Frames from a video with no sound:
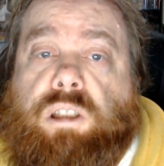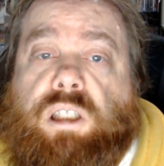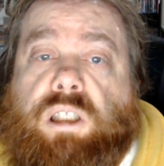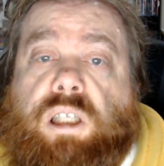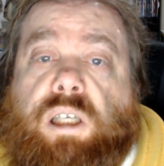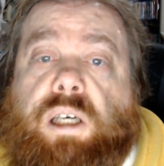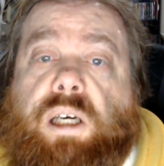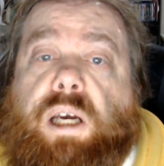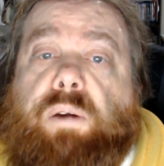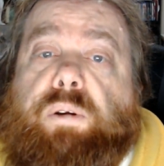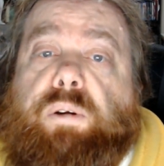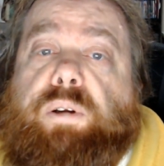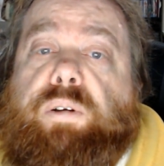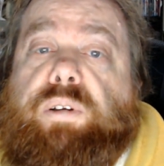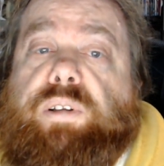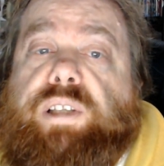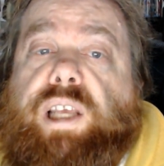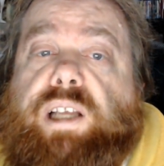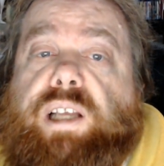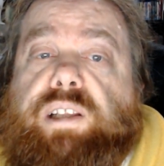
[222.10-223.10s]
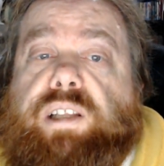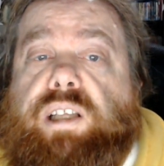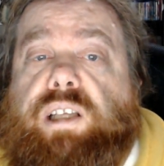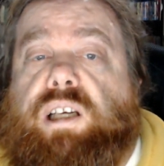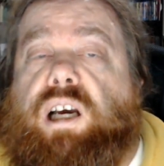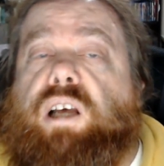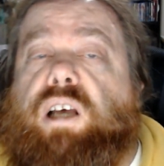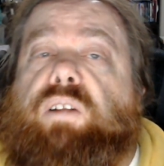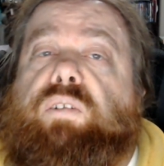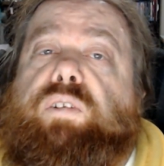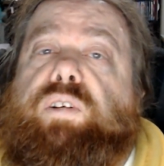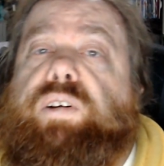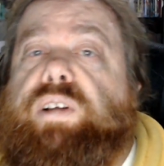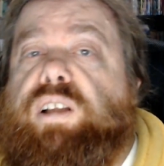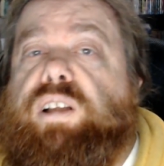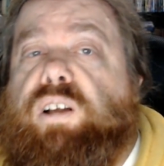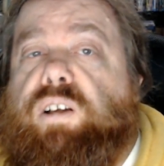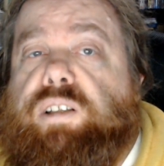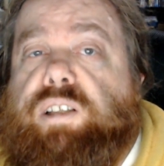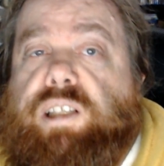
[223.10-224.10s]
I really like
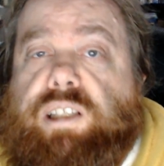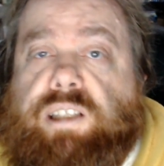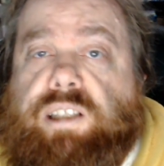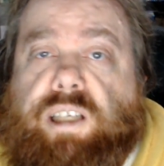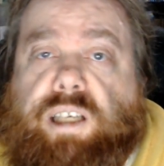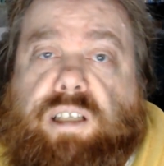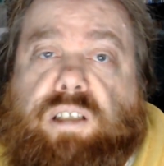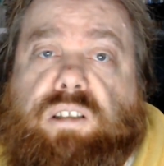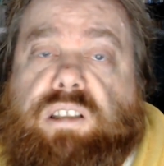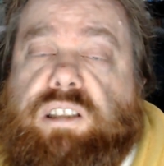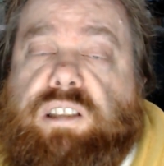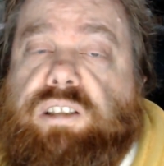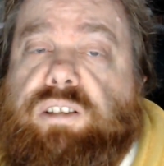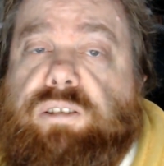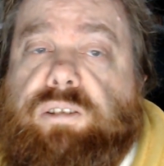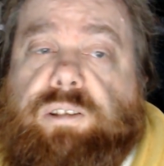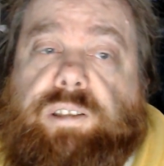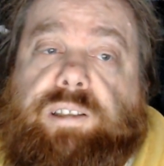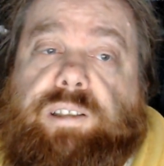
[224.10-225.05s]
this take on the story.